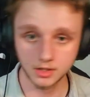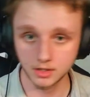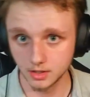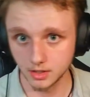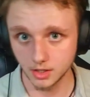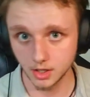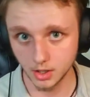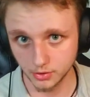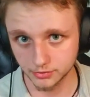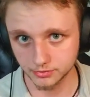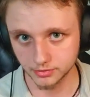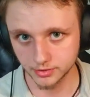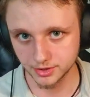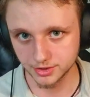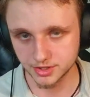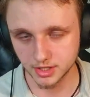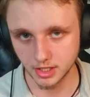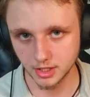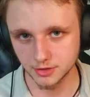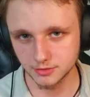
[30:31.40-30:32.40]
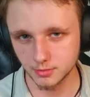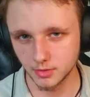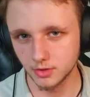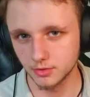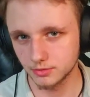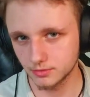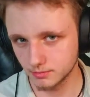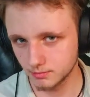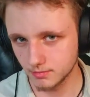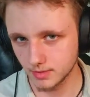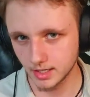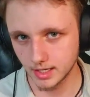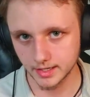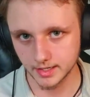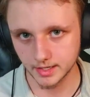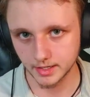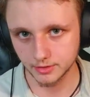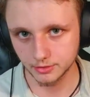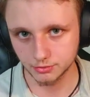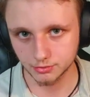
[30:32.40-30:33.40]
Also the challenge mode, like
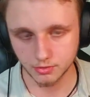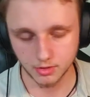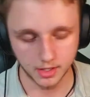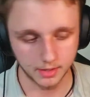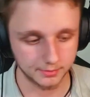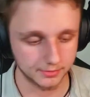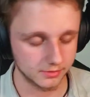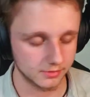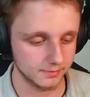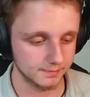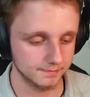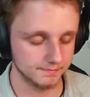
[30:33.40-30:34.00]
I described.